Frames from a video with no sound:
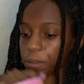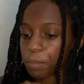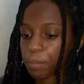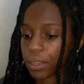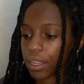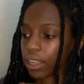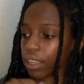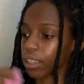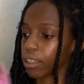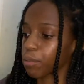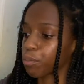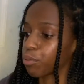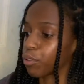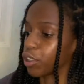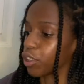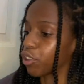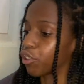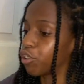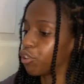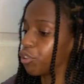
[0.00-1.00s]
pink,
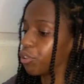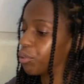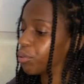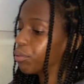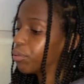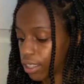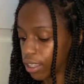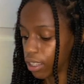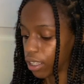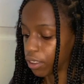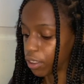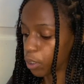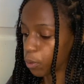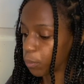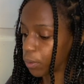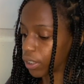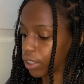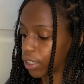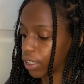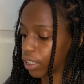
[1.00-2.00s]
pretty cute. Then
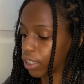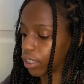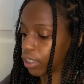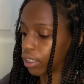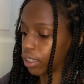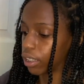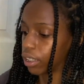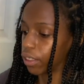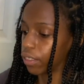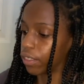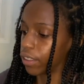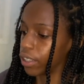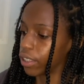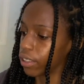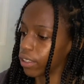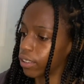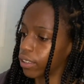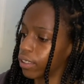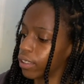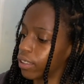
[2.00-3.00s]
we get
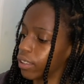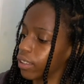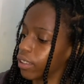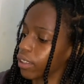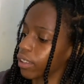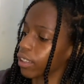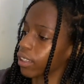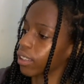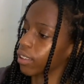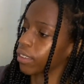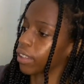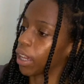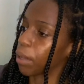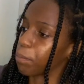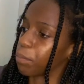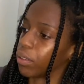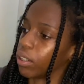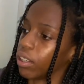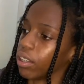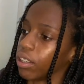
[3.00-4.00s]
this
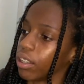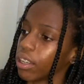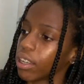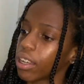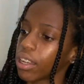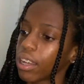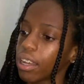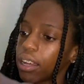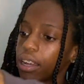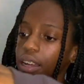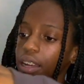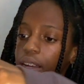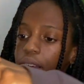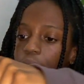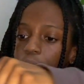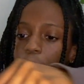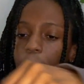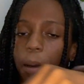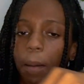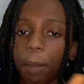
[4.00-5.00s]
type of
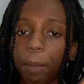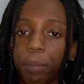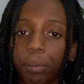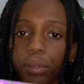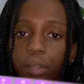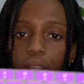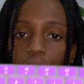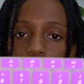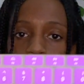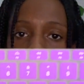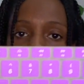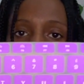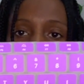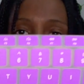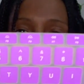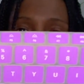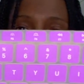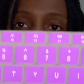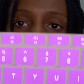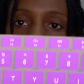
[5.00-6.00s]
plum,